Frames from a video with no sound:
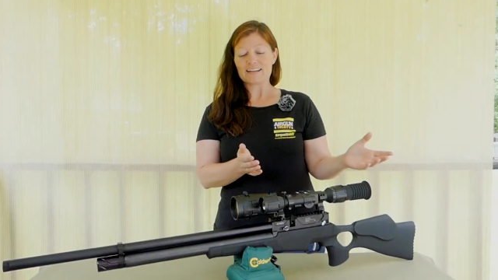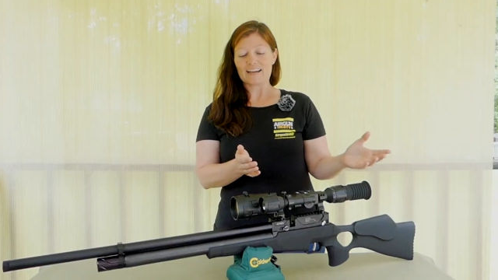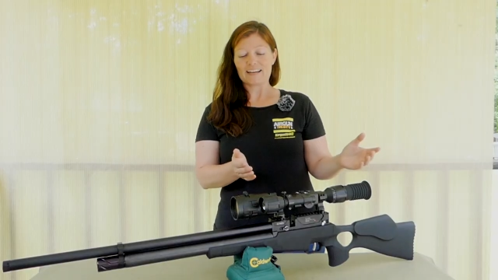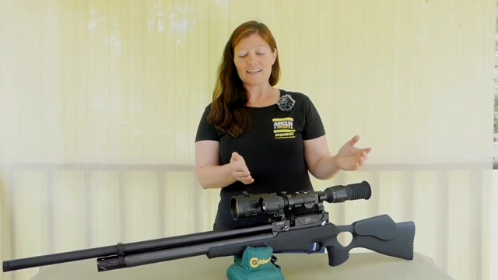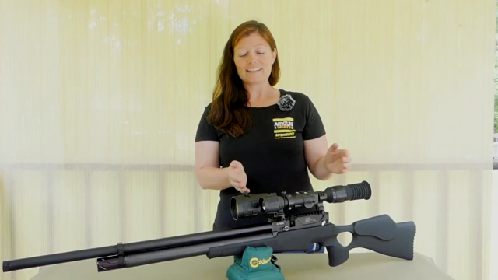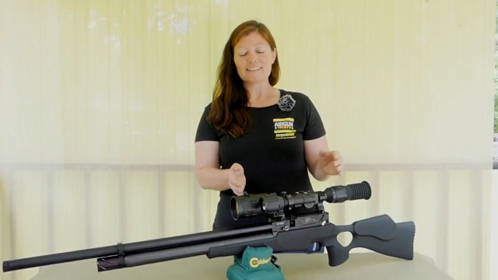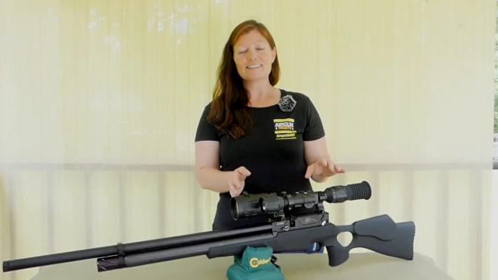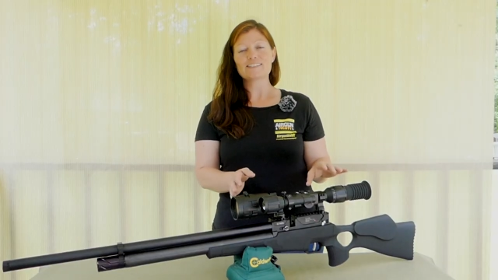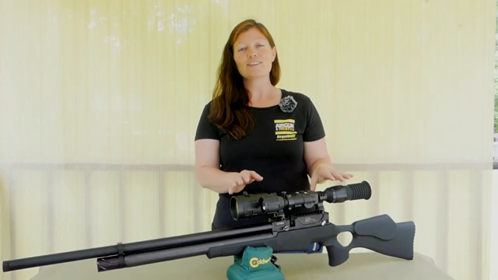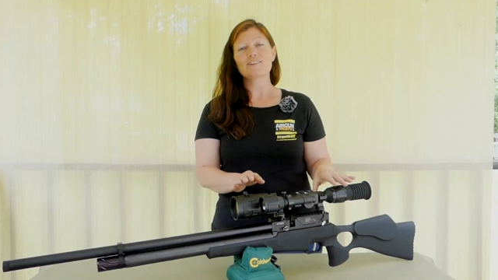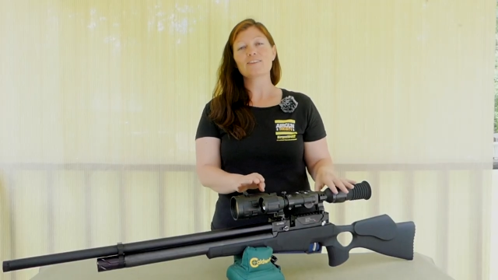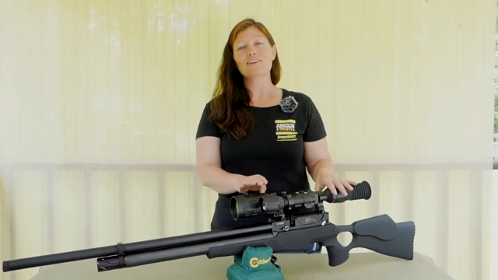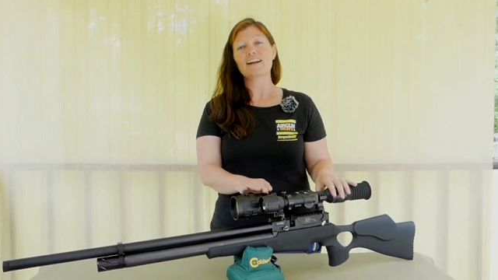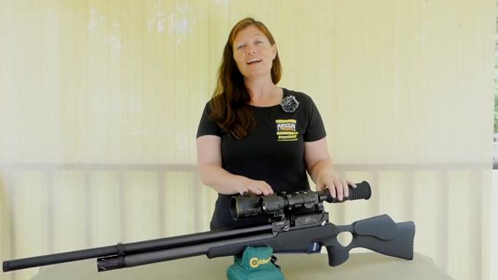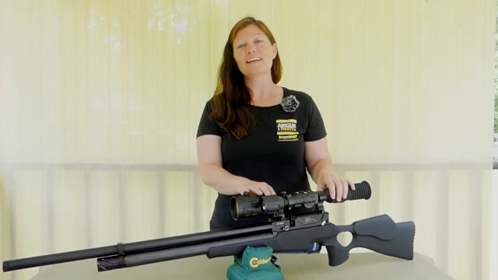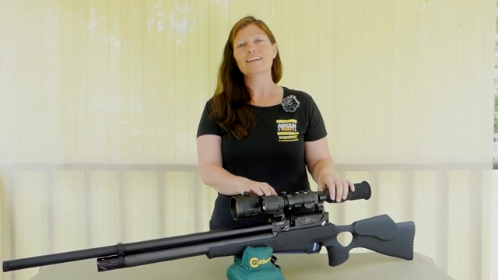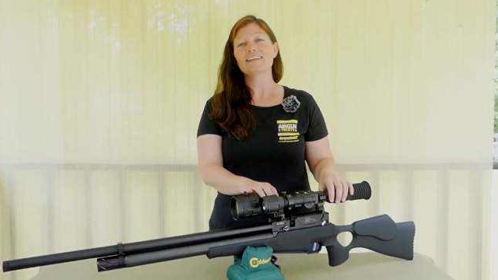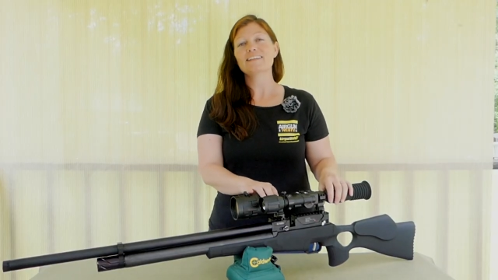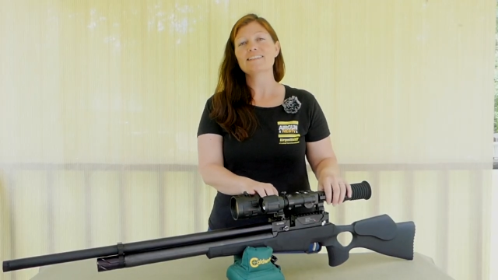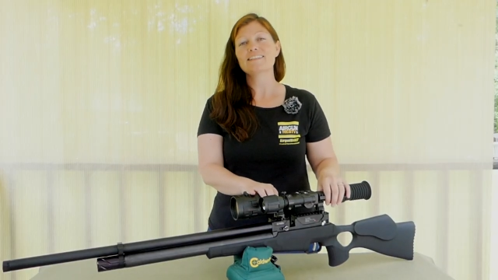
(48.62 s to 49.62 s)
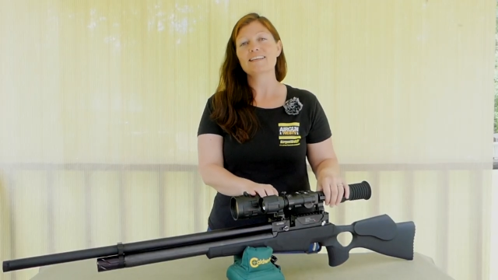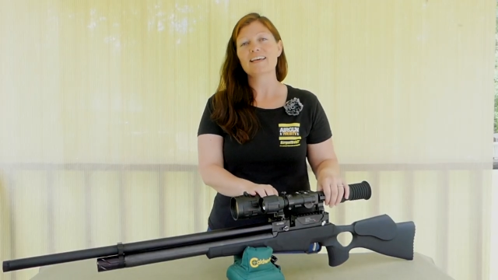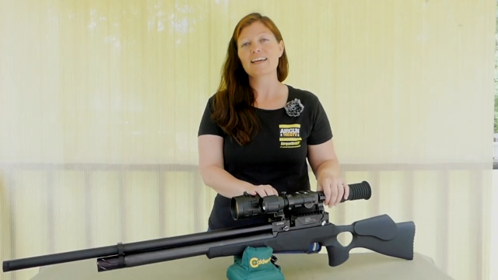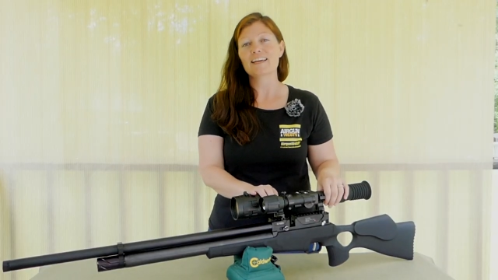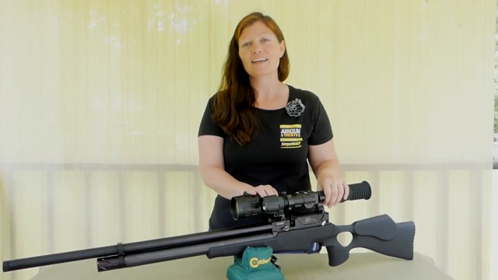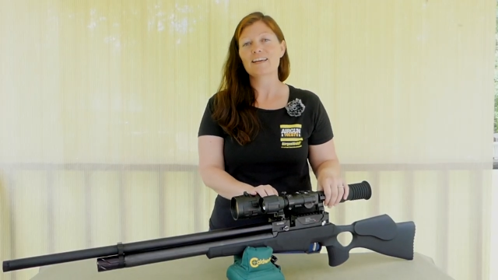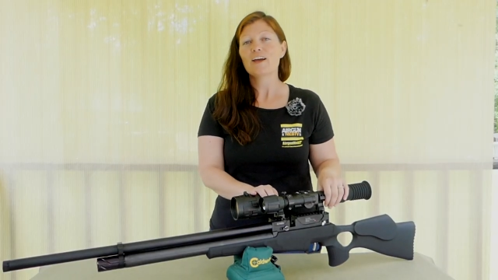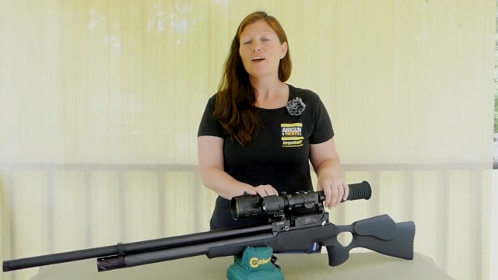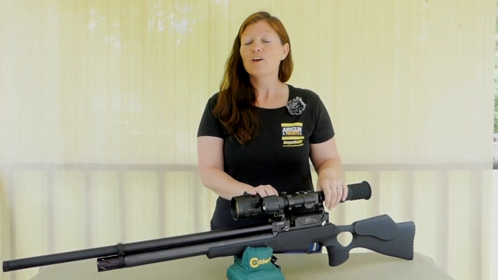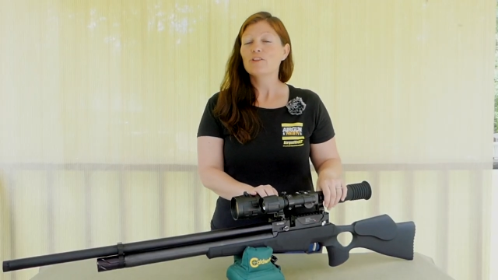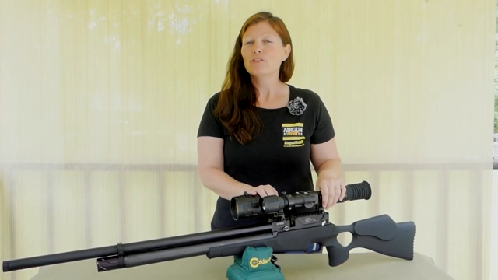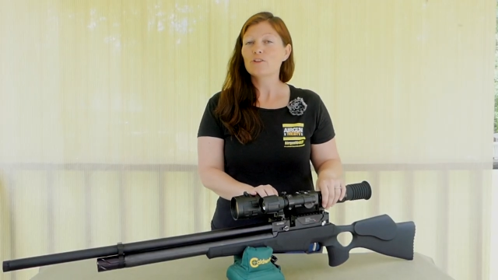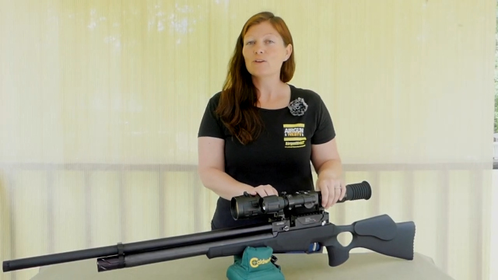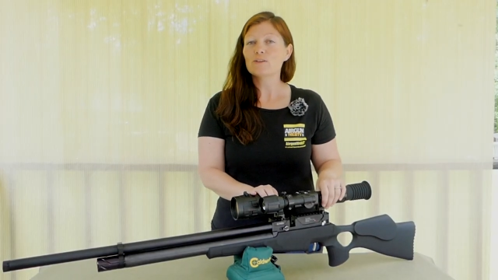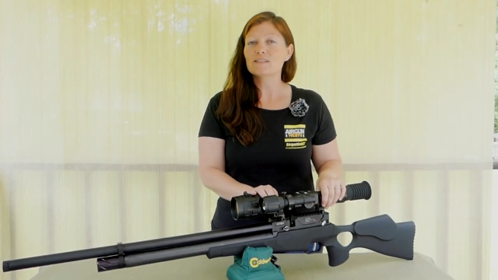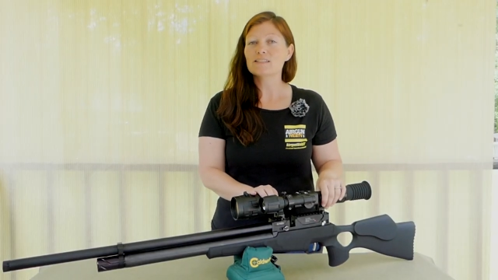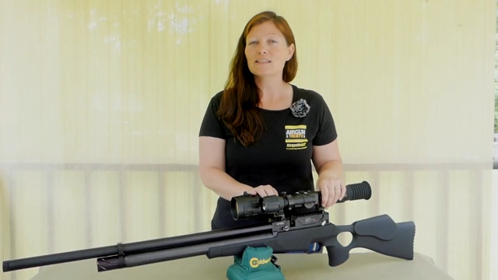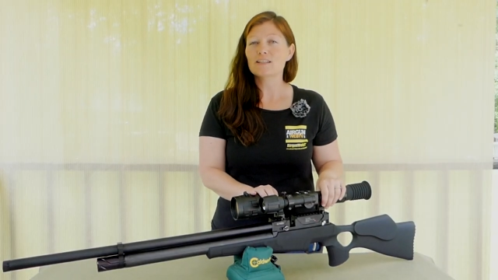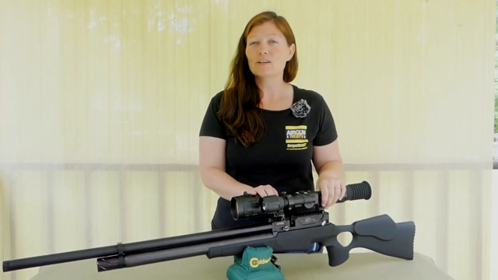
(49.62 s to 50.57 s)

night so that I can take those